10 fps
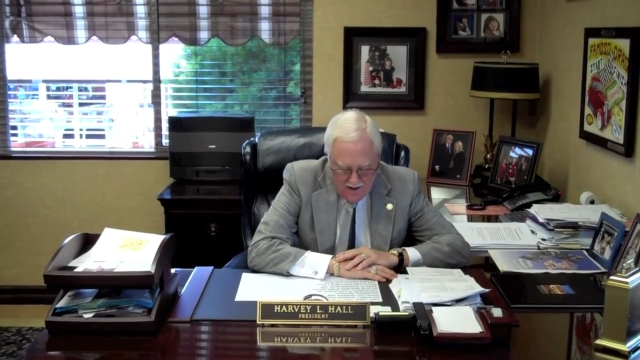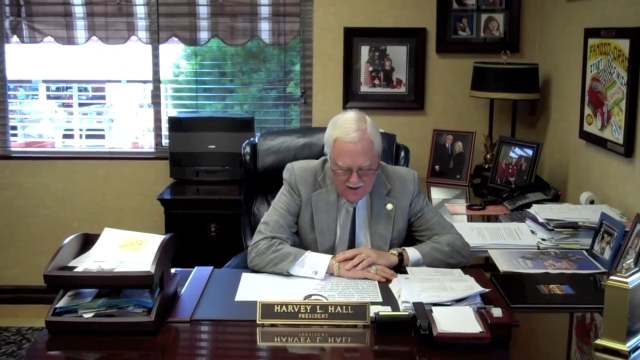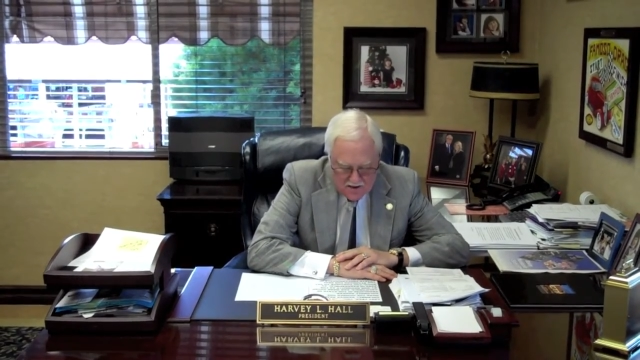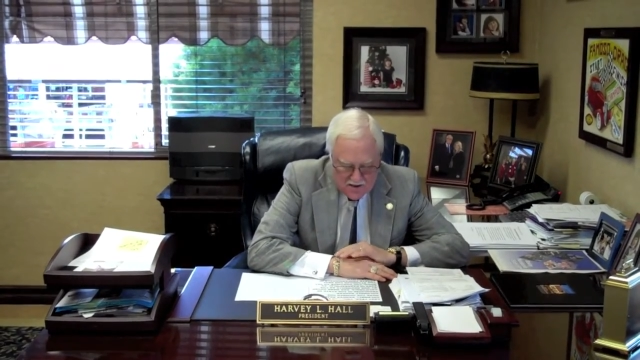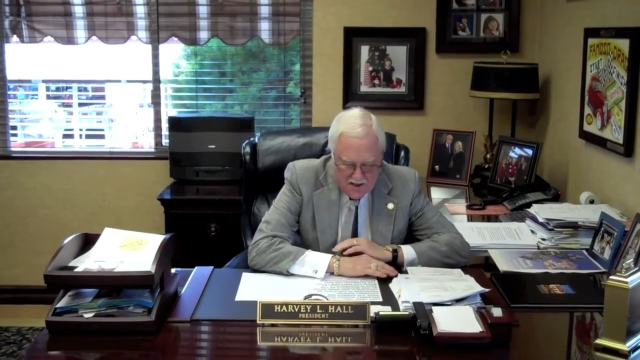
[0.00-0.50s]

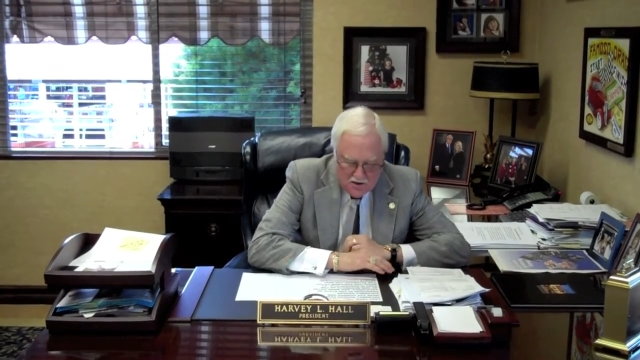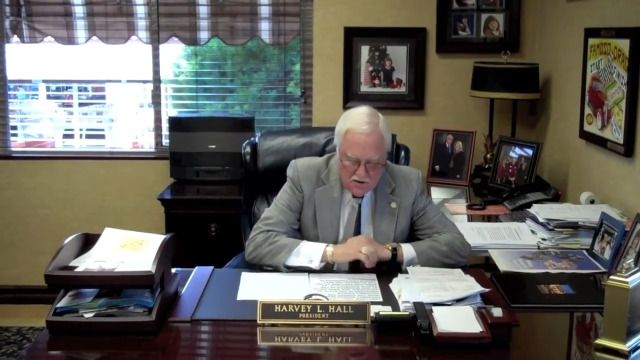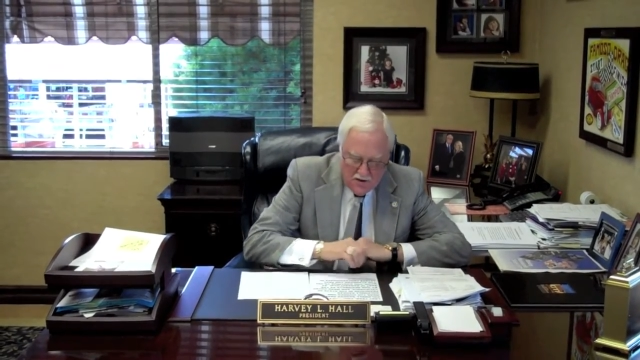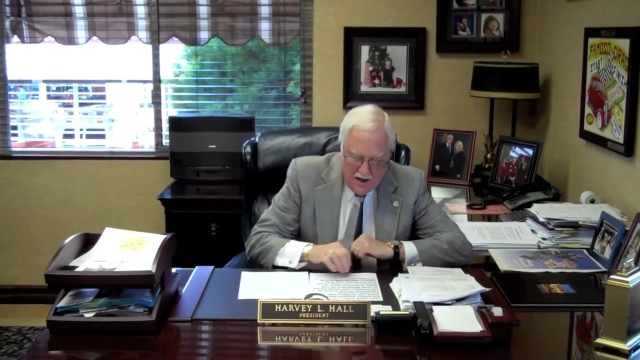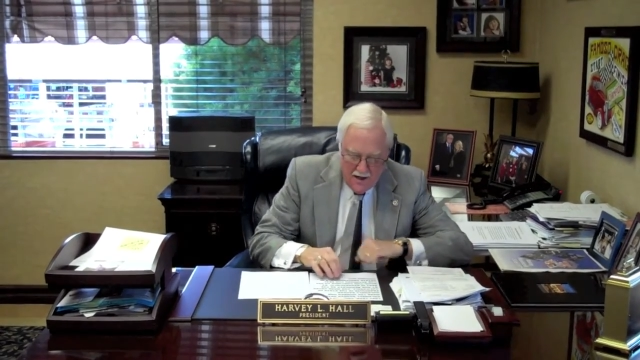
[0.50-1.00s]
As such,
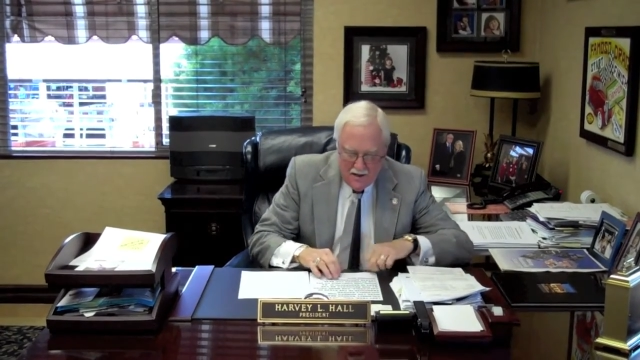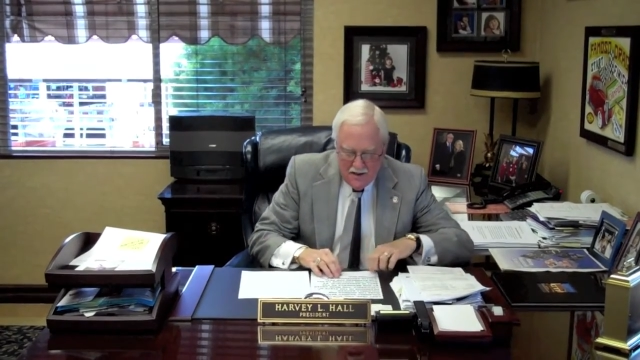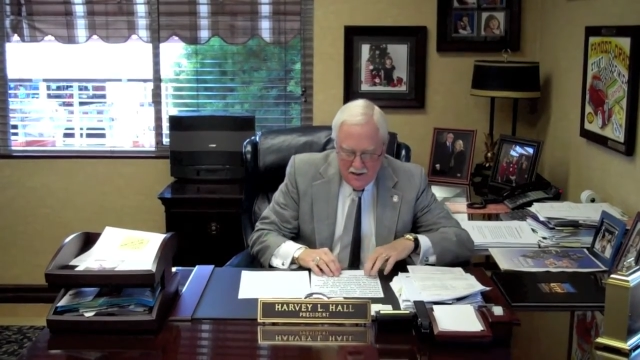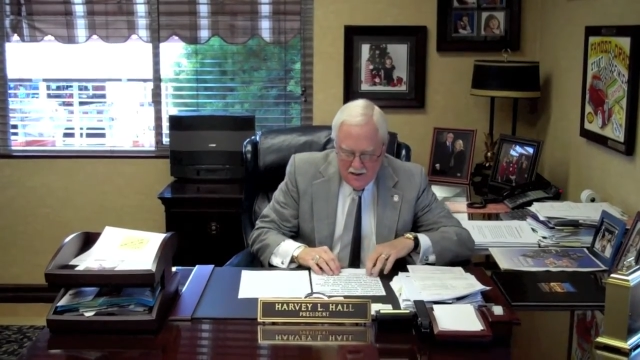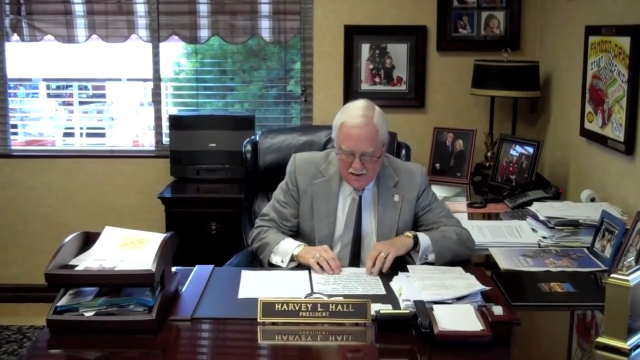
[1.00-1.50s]
you can
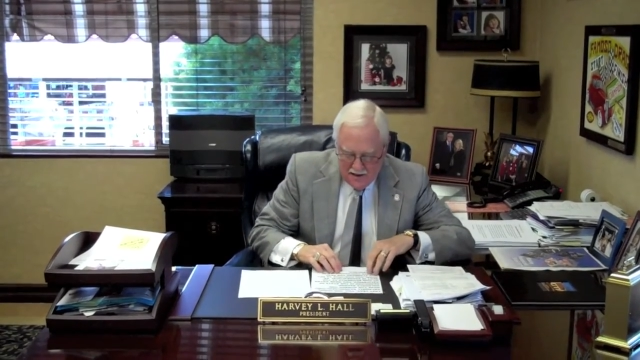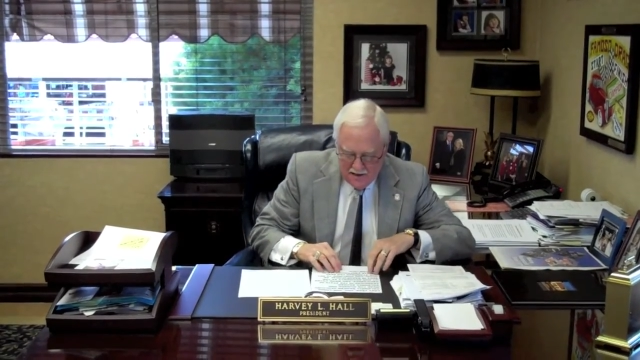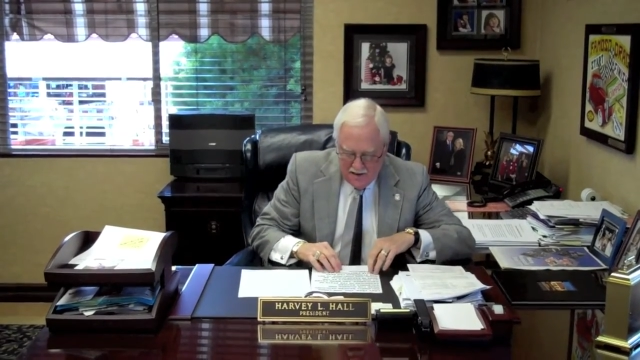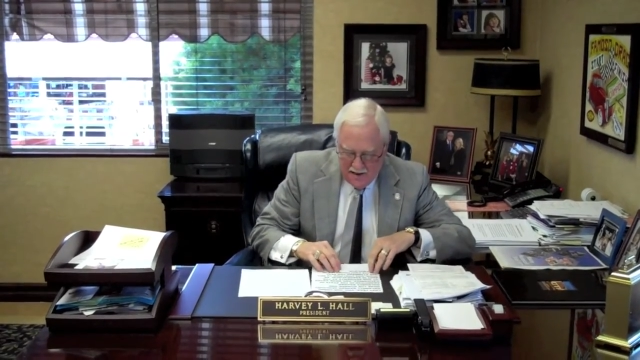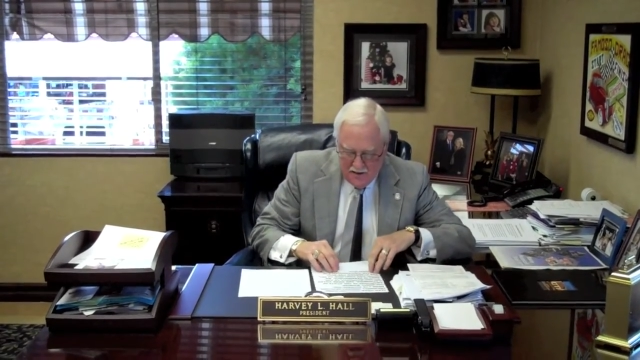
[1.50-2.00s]

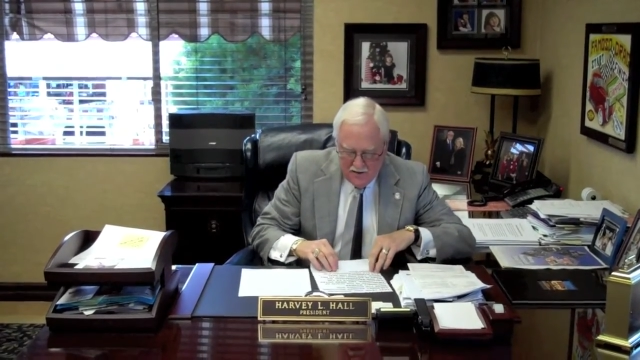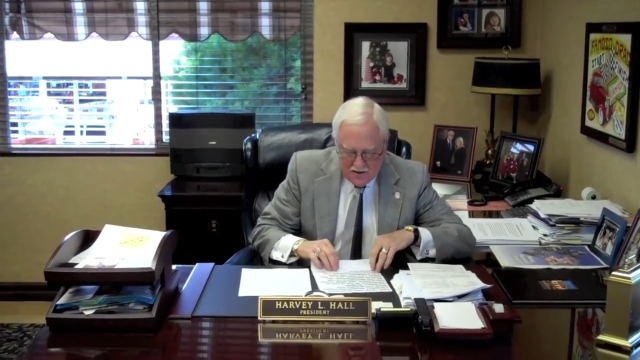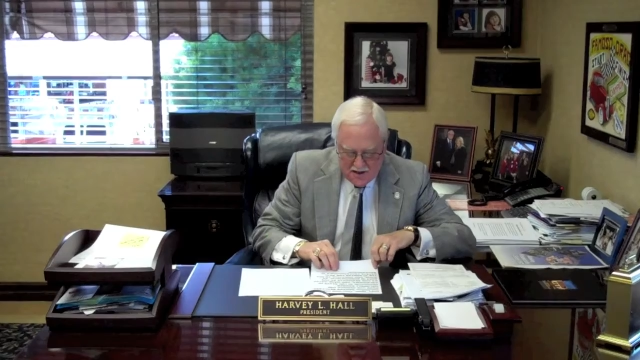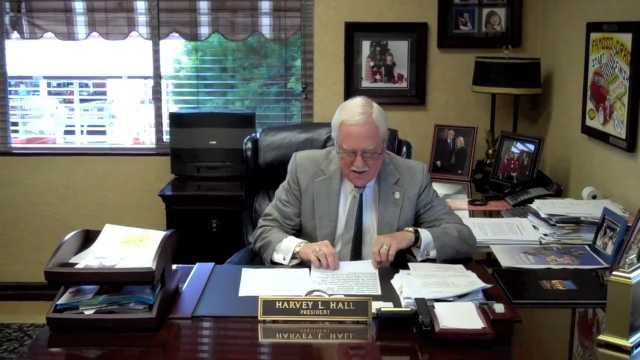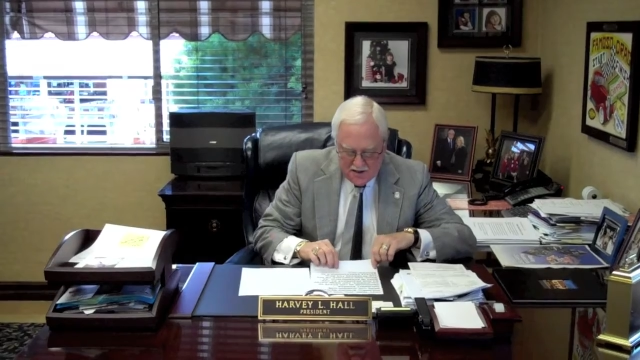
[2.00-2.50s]
continue to
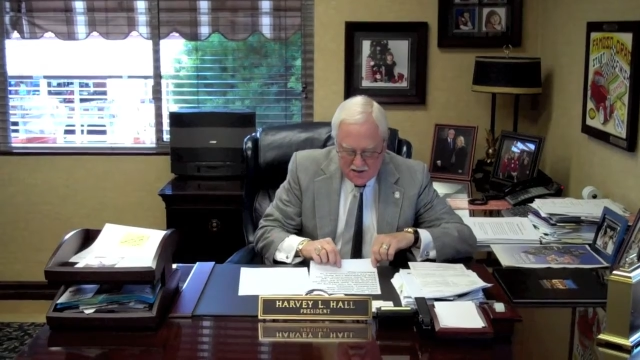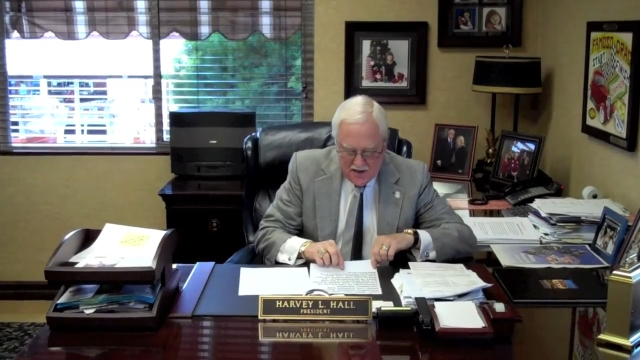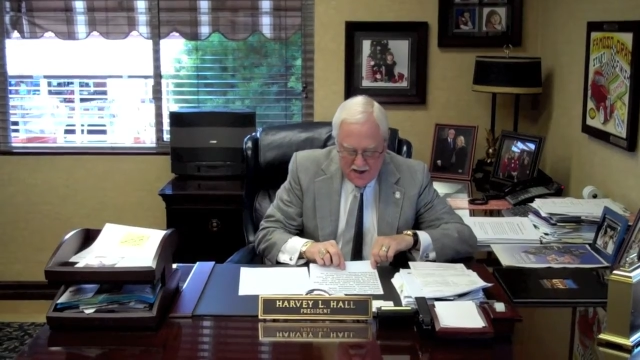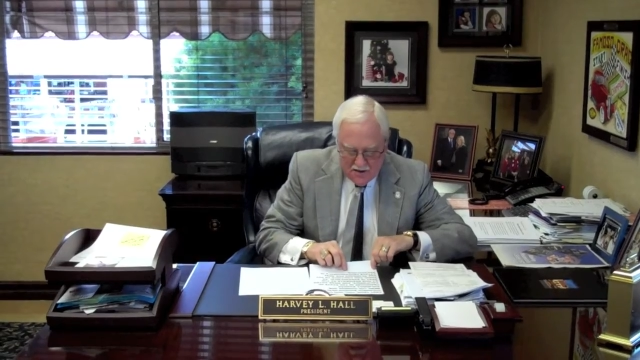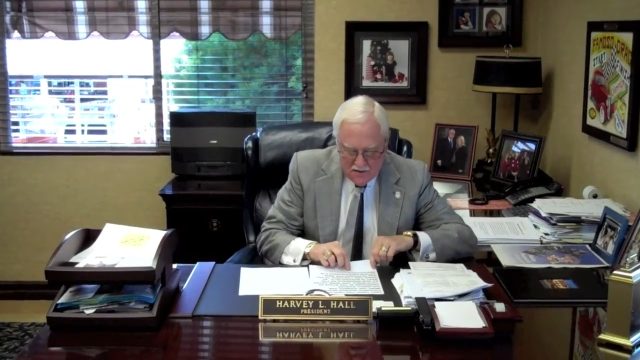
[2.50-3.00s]
set the
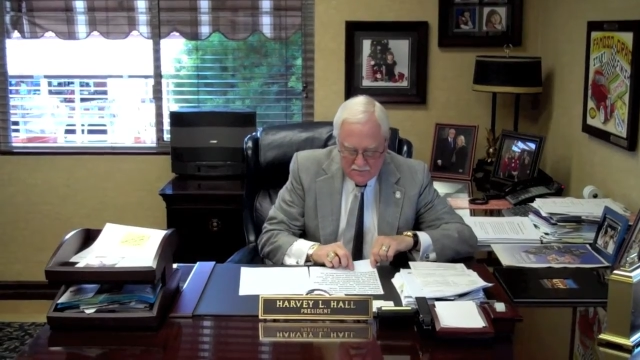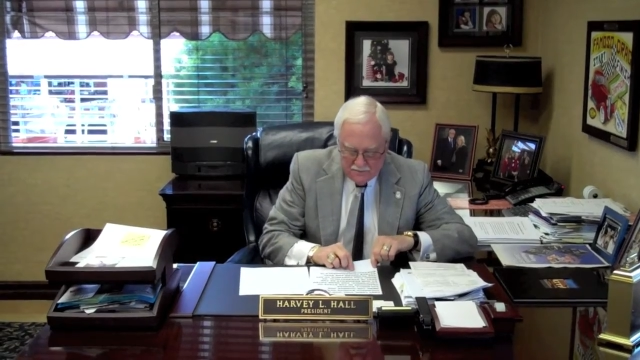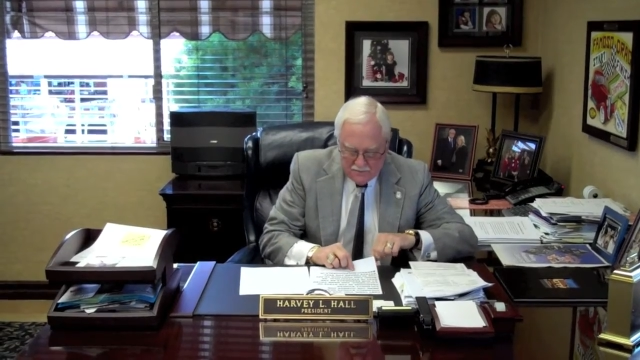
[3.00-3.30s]
standard